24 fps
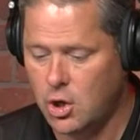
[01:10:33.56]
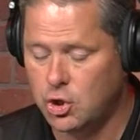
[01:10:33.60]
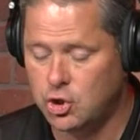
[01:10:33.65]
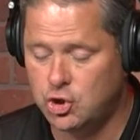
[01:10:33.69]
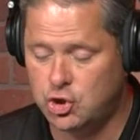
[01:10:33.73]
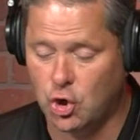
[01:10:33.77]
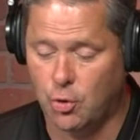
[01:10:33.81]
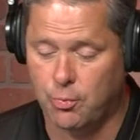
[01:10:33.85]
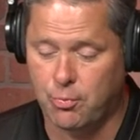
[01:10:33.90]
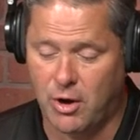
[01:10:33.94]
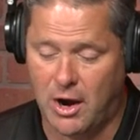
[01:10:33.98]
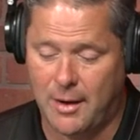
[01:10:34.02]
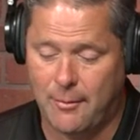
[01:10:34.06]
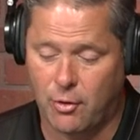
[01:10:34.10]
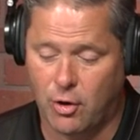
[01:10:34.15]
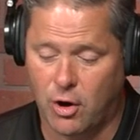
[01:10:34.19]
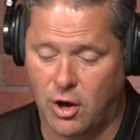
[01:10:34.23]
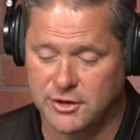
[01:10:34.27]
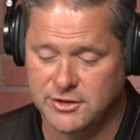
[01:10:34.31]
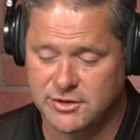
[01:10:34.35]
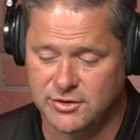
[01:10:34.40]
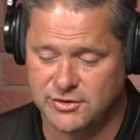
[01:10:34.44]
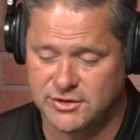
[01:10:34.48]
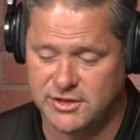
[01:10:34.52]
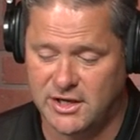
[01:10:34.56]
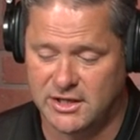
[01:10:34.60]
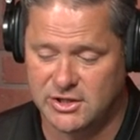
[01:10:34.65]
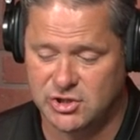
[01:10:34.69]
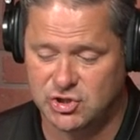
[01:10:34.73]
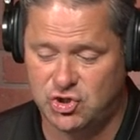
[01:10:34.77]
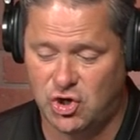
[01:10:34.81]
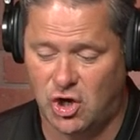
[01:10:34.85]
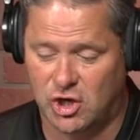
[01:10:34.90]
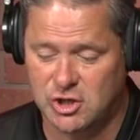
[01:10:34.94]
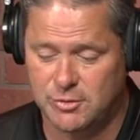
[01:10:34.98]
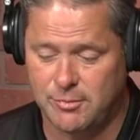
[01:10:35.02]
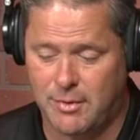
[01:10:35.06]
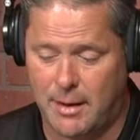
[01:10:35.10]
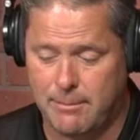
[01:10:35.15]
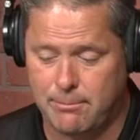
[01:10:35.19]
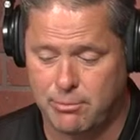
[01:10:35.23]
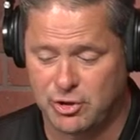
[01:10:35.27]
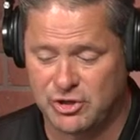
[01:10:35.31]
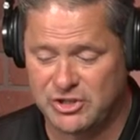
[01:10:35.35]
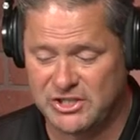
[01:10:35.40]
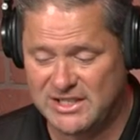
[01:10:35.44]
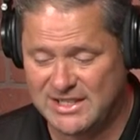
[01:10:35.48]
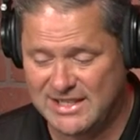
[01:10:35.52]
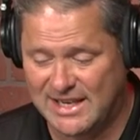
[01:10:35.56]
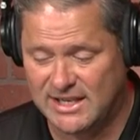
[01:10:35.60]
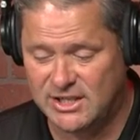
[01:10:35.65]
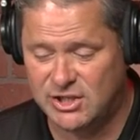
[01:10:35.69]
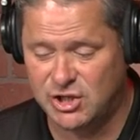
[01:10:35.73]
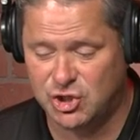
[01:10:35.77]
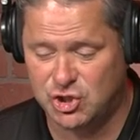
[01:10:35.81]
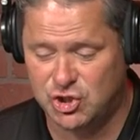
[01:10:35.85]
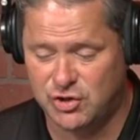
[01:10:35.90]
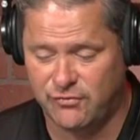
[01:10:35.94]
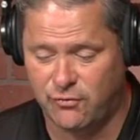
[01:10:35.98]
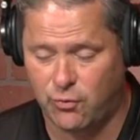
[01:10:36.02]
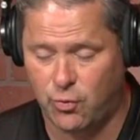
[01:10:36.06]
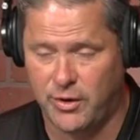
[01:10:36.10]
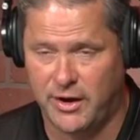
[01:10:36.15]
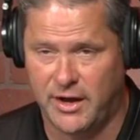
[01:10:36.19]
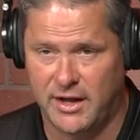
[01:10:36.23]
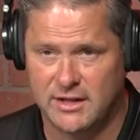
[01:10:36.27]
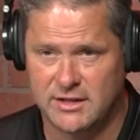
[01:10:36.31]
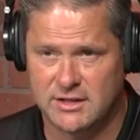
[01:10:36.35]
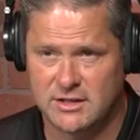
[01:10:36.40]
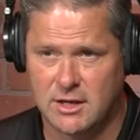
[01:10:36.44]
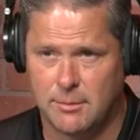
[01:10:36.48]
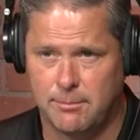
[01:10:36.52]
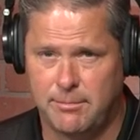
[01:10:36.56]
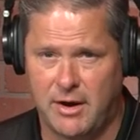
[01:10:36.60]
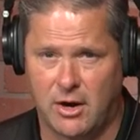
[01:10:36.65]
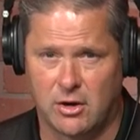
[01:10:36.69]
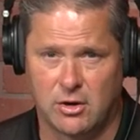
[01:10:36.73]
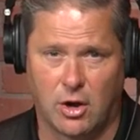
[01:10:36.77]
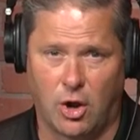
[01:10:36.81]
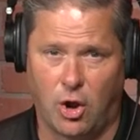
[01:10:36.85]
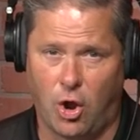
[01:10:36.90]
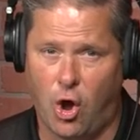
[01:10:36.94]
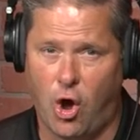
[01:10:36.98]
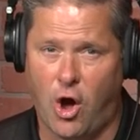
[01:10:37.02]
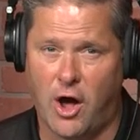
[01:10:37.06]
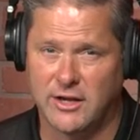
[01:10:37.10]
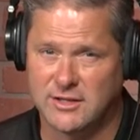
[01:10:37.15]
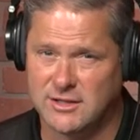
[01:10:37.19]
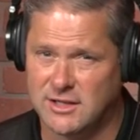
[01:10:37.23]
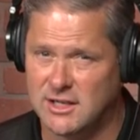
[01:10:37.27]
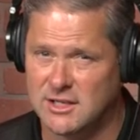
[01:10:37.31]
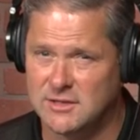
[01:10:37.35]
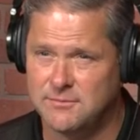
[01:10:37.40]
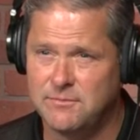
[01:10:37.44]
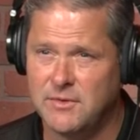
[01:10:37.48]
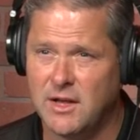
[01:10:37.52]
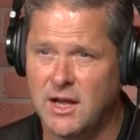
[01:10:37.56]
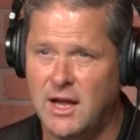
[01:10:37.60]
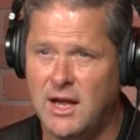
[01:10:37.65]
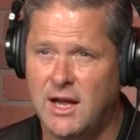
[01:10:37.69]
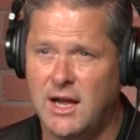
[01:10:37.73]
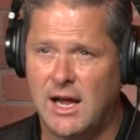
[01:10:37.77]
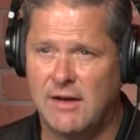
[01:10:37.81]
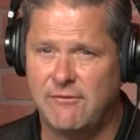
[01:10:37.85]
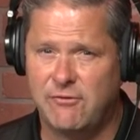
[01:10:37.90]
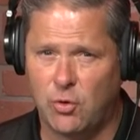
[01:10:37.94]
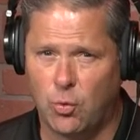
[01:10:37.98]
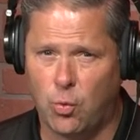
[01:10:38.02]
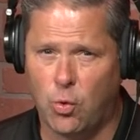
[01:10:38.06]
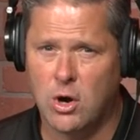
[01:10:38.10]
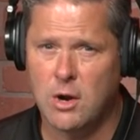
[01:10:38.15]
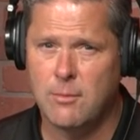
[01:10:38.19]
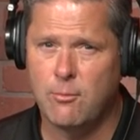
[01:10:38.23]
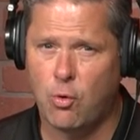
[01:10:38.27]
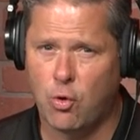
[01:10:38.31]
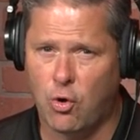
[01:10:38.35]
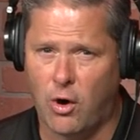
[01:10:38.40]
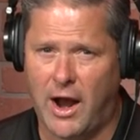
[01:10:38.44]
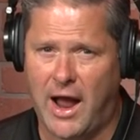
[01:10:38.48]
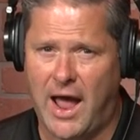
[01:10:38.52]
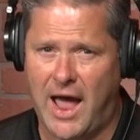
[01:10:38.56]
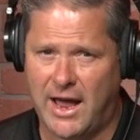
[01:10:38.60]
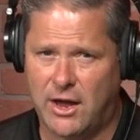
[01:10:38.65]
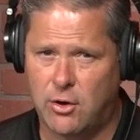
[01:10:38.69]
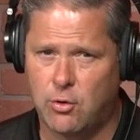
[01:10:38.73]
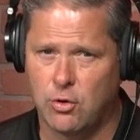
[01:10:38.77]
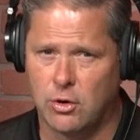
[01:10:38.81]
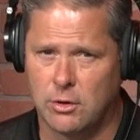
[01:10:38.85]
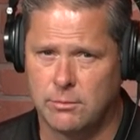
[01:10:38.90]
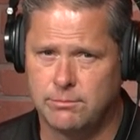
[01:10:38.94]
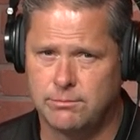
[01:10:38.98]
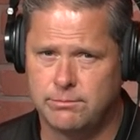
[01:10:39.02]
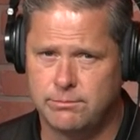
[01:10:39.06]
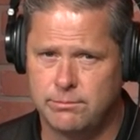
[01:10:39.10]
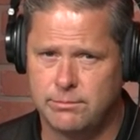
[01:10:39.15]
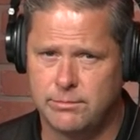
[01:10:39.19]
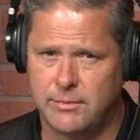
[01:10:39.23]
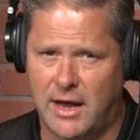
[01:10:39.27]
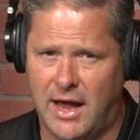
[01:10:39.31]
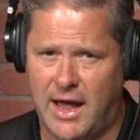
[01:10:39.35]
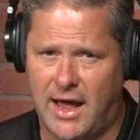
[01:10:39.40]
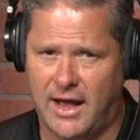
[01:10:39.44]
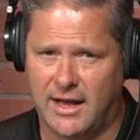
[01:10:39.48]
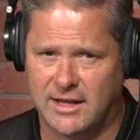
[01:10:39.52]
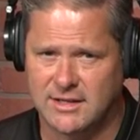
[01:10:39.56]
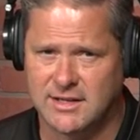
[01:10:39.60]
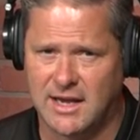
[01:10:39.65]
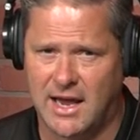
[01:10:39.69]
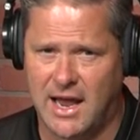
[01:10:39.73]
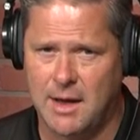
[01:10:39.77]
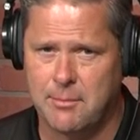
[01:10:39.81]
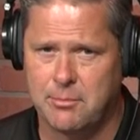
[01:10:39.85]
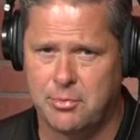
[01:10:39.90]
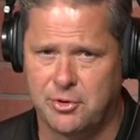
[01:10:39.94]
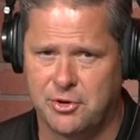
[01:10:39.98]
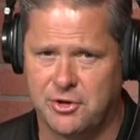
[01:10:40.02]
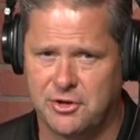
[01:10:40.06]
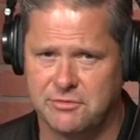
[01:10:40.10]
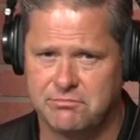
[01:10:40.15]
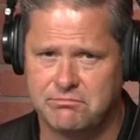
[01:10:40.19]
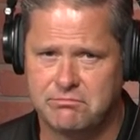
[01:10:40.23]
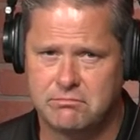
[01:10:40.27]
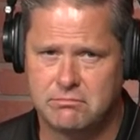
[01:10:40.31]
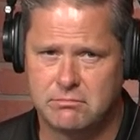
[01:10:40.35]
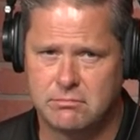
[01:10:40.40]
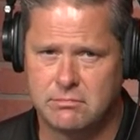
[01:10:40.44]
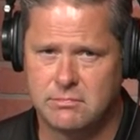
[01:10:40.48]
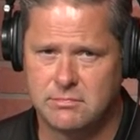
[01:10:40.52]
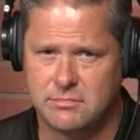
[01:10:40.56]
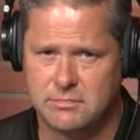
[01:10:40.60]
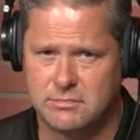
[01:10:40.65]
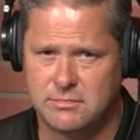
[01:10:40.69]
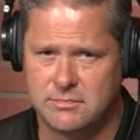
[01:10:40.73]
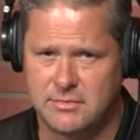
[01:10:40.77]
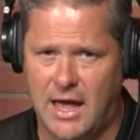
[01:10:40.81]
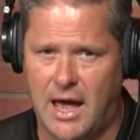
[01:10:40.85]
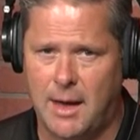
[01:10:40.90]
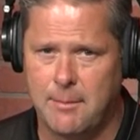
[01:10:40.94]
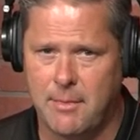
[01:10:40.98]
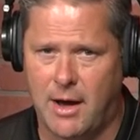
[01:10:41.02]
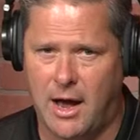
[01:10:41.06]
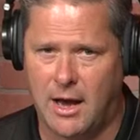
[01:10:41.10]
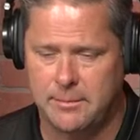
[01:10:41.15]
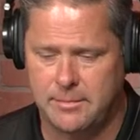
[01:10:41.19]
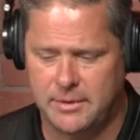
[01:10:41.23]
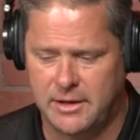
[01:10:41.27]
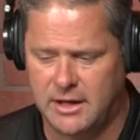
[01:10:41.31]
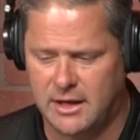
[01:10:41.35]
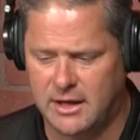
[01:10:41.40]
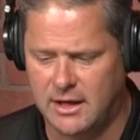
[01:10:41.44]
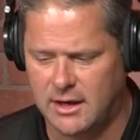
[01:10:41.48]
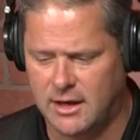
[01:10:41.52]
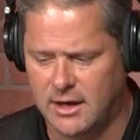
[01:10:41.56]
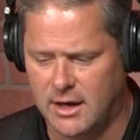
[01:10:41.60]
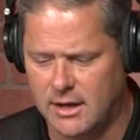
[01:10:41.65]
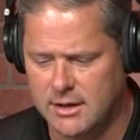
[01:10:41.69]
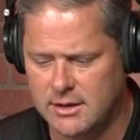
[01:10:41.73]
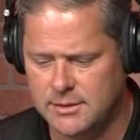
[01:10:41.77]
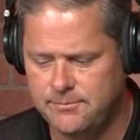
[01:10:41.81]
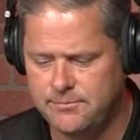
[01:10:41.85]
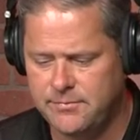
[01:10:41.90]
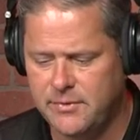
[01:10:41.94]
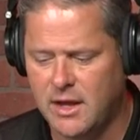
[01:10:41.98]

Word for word: Joe Brammer also says judge it by percentage of wins compared to losses. If you want a more accurate example, that might be it.